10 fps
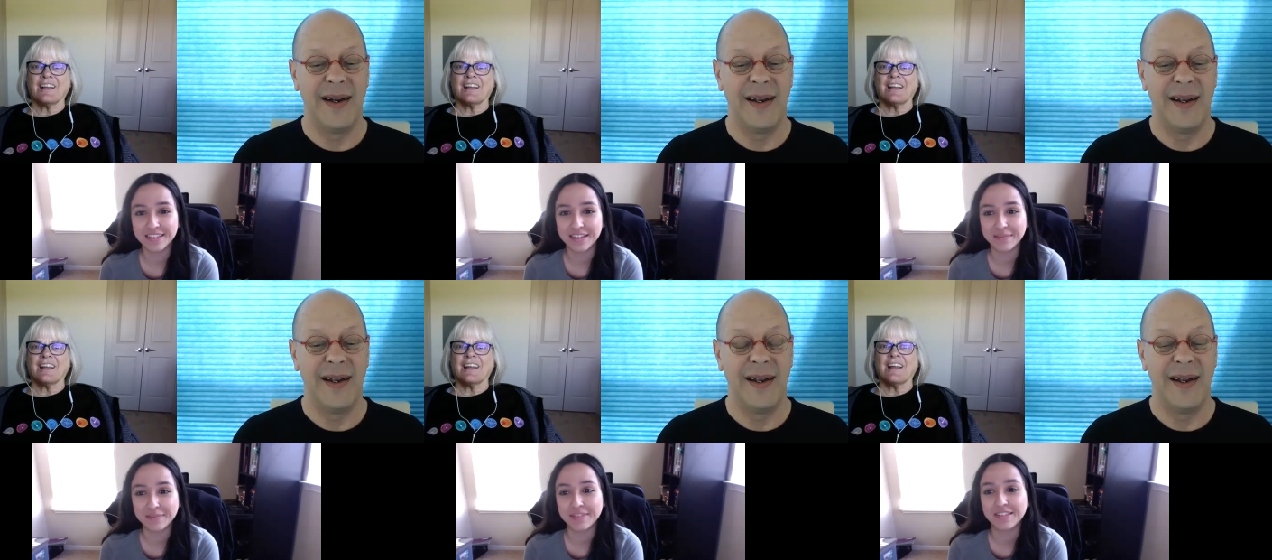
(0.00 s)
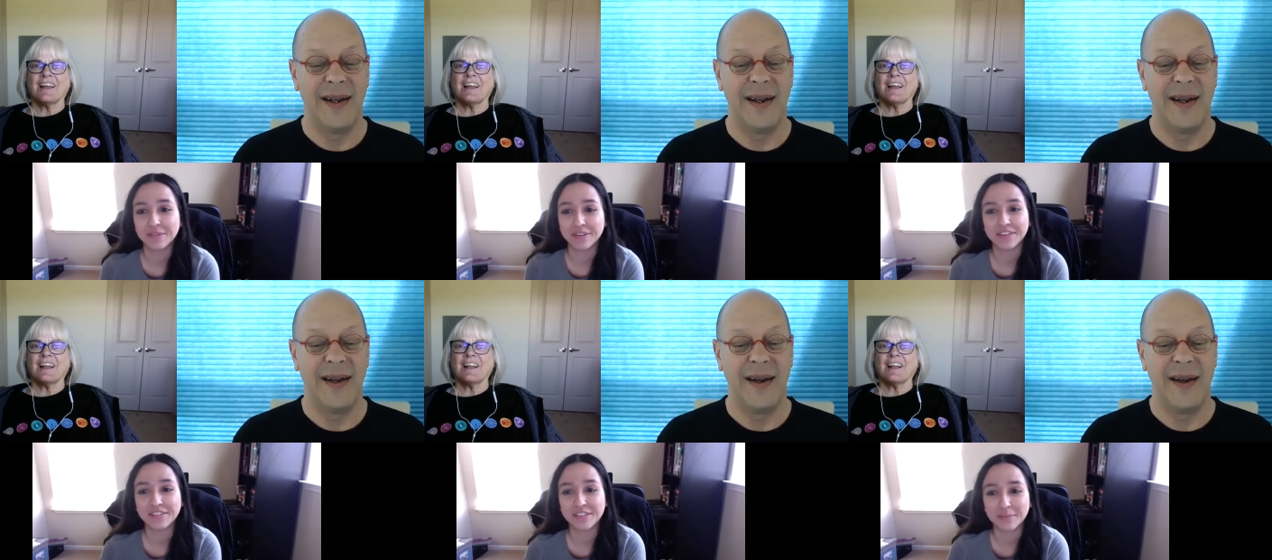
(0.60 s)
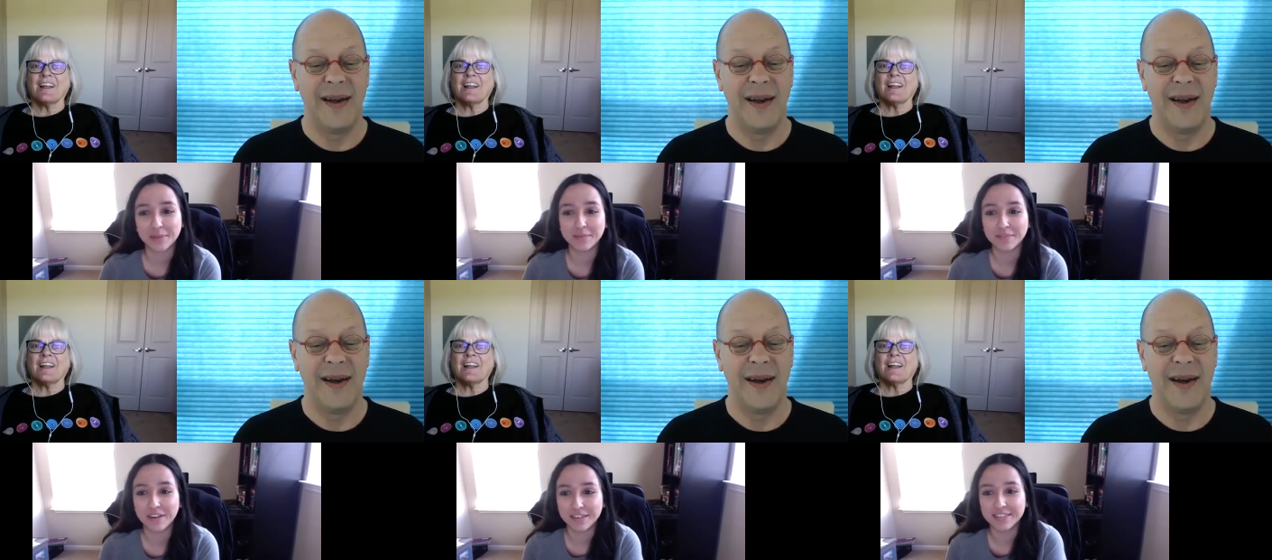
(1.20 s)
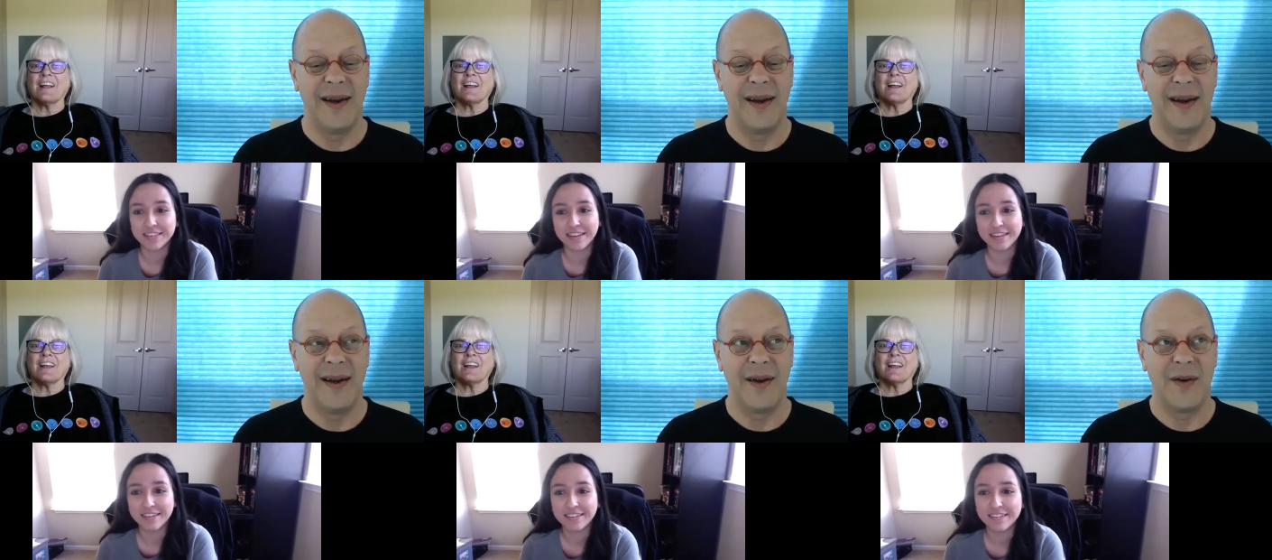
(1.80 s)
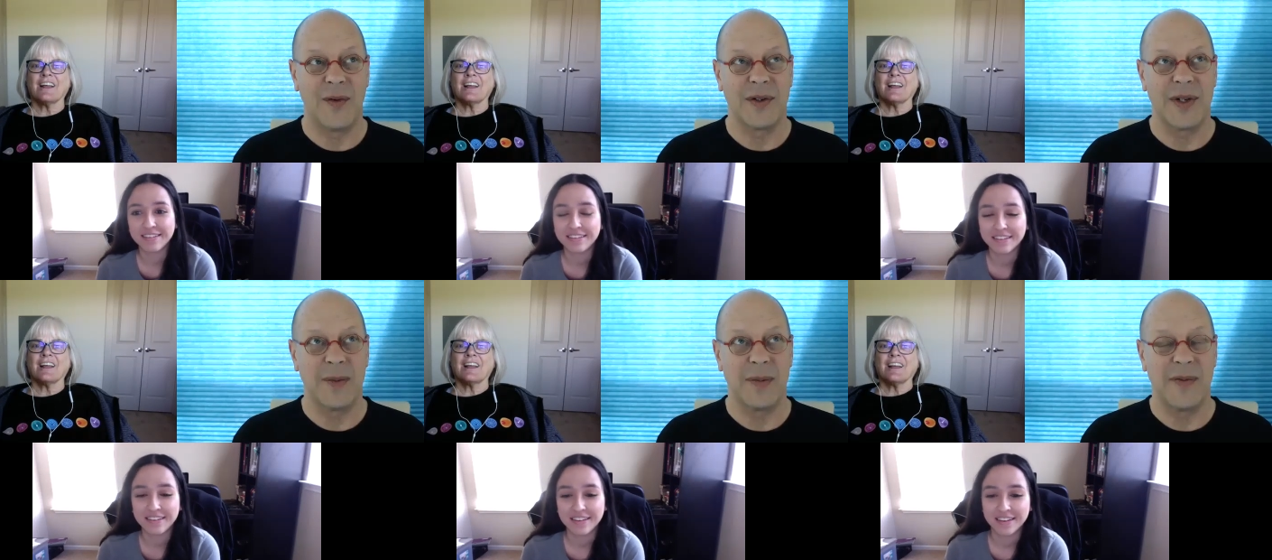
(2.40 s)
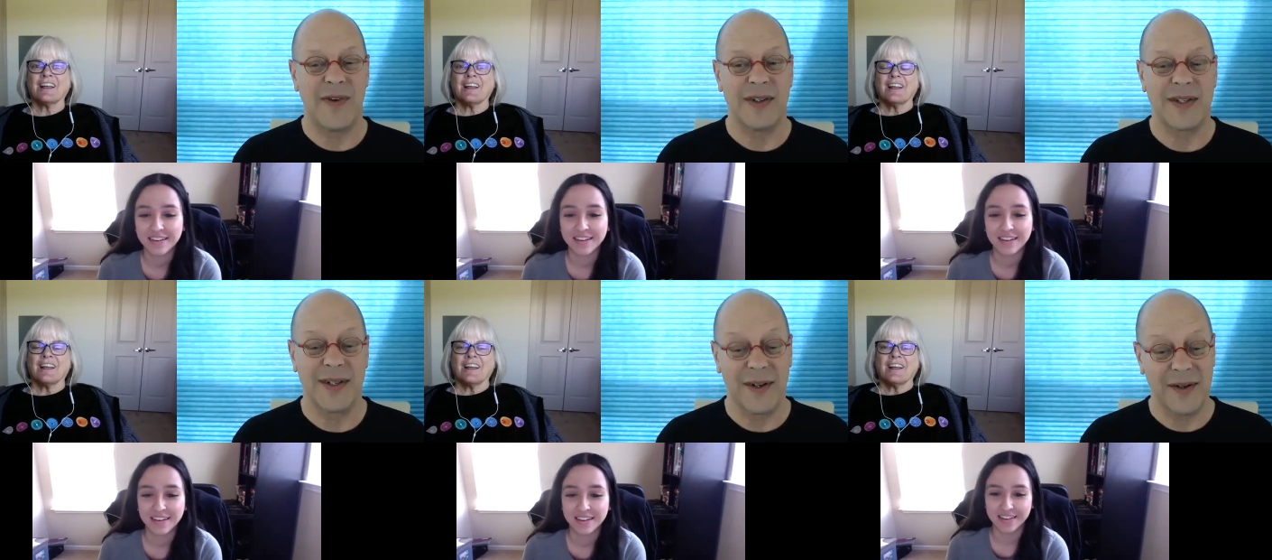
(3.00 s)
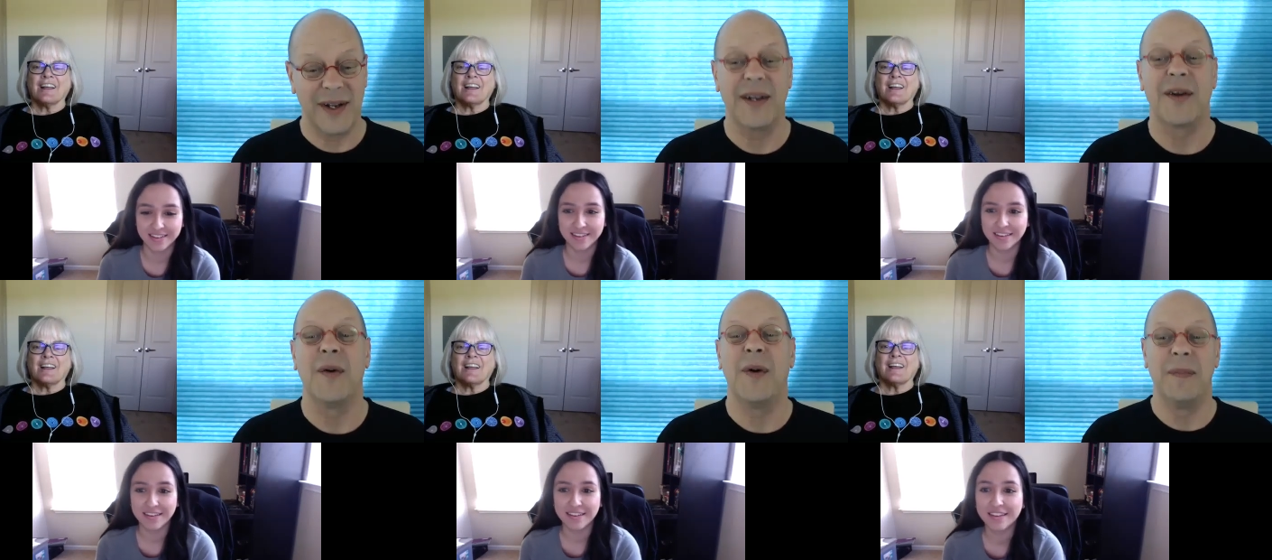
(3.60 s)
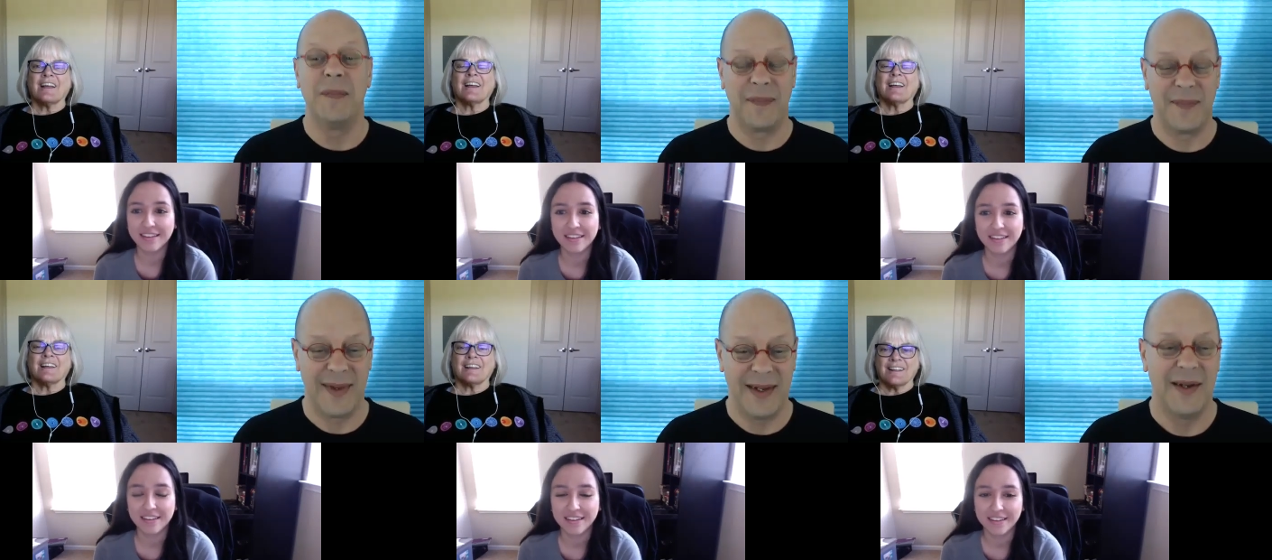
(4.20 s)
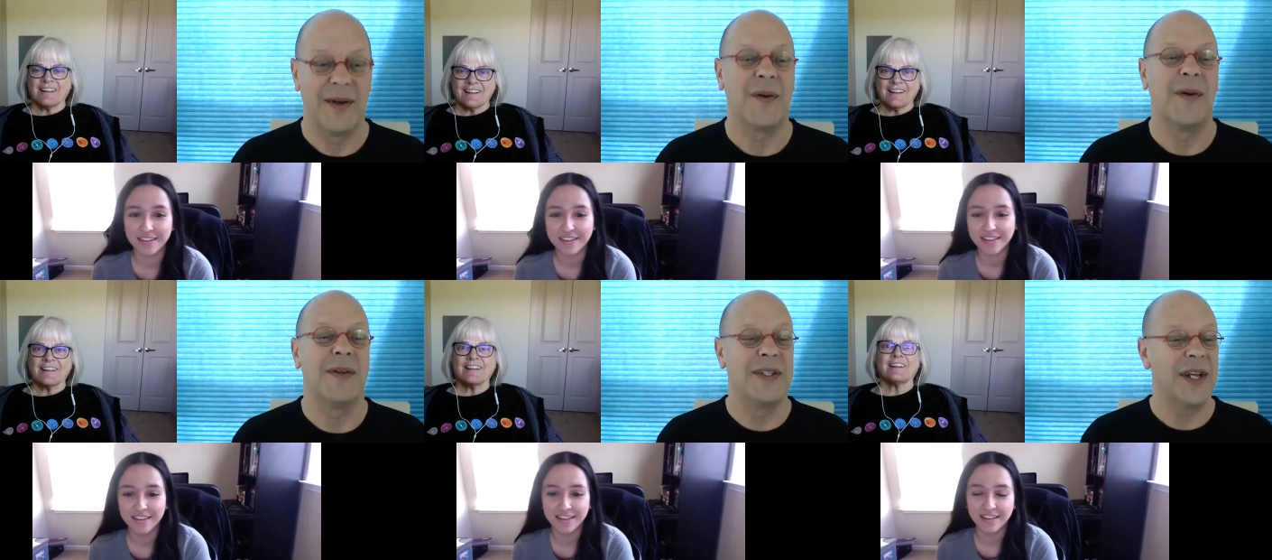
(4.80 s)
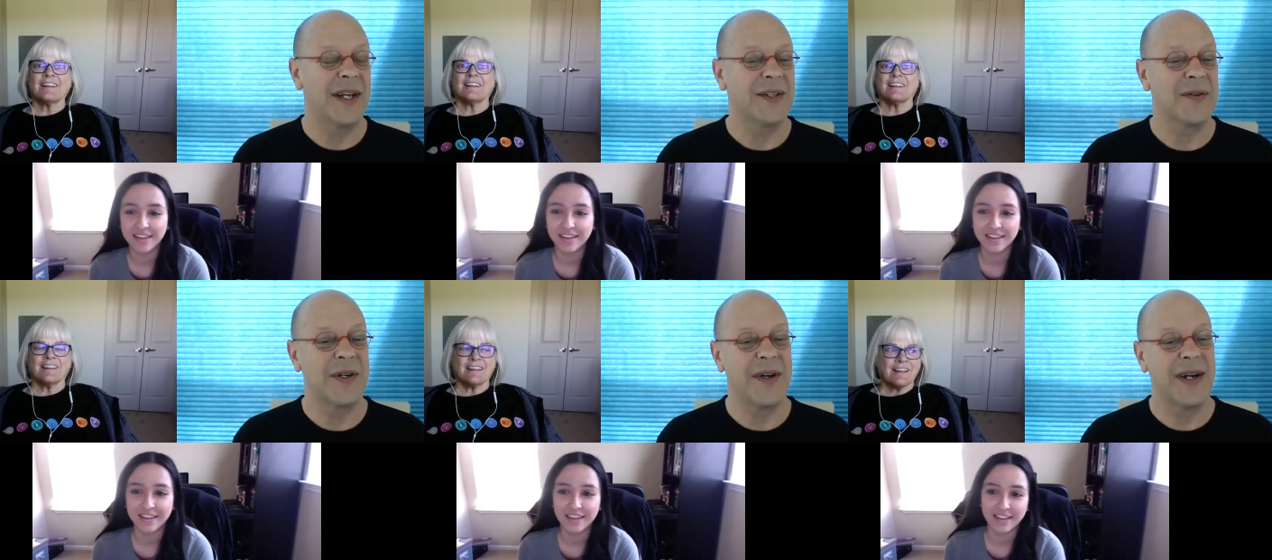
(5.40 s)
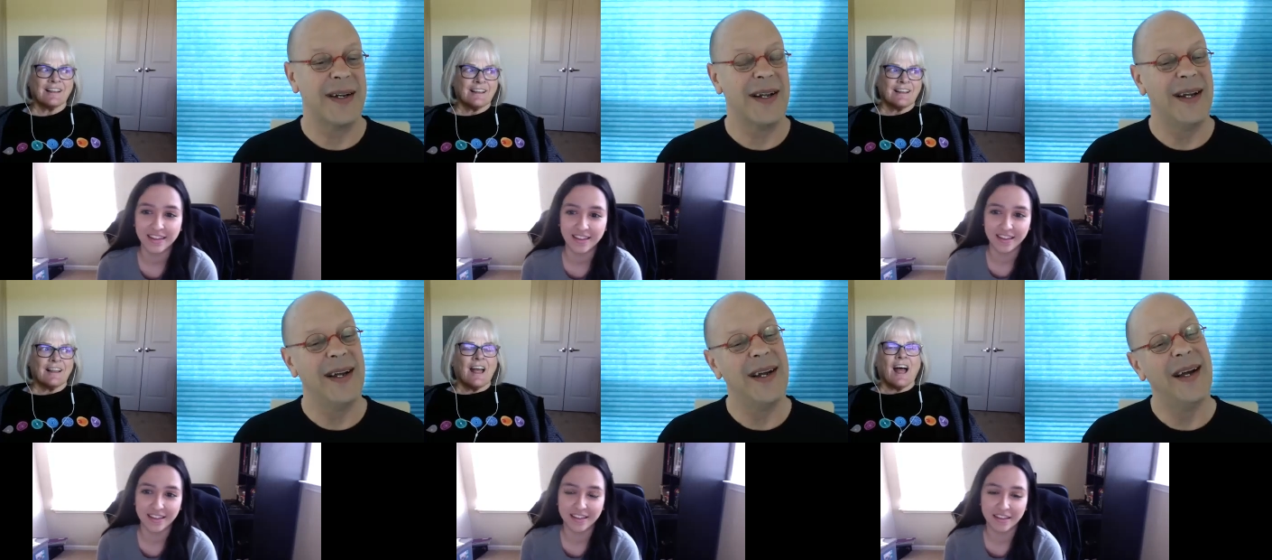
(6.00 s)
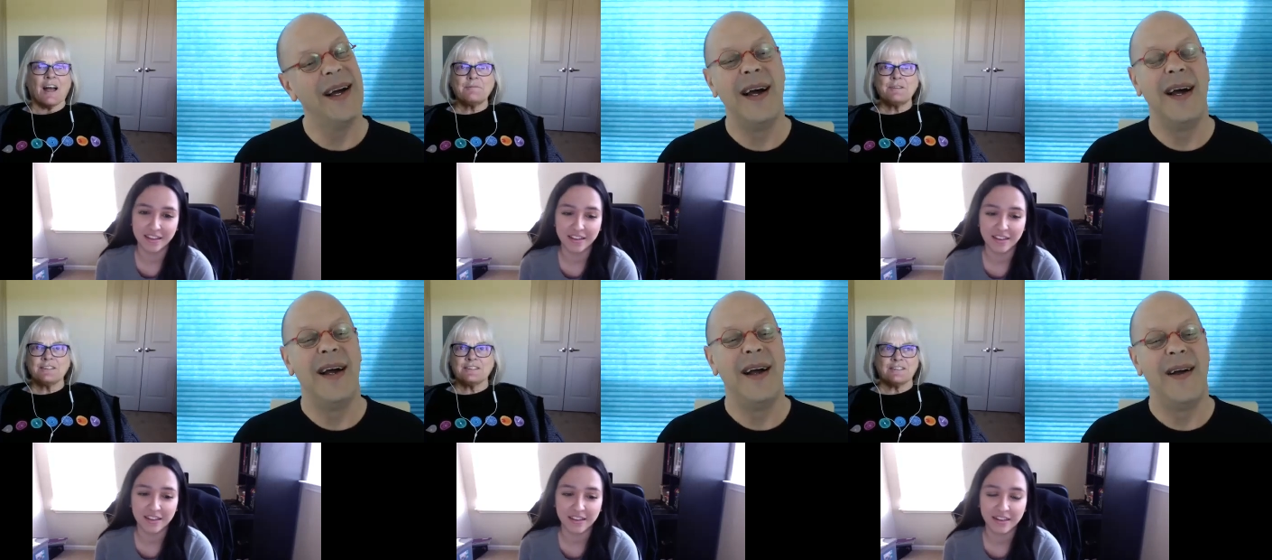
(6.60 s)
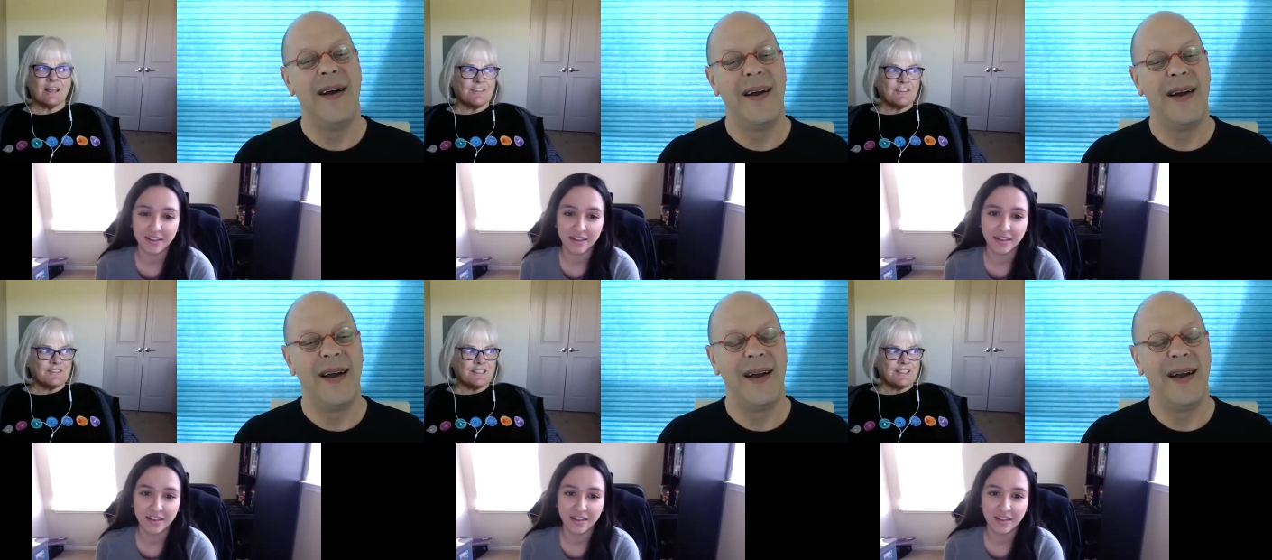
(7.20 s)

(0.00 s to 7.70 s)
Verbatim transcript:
Speaker 1: I'm a north suburb of Austin.
Speaker 2: Suburb of Austin. Okay, cool. Cool. And Janice, where are you at?
Speaker 3: I'm just south of